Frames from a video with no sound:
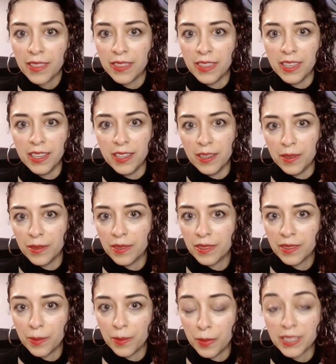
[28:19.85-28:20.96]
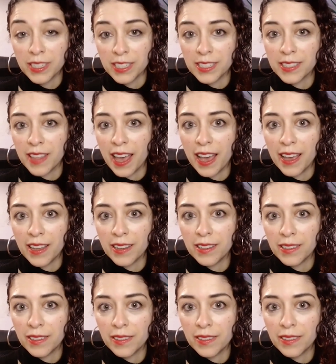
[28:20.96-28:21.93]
the business that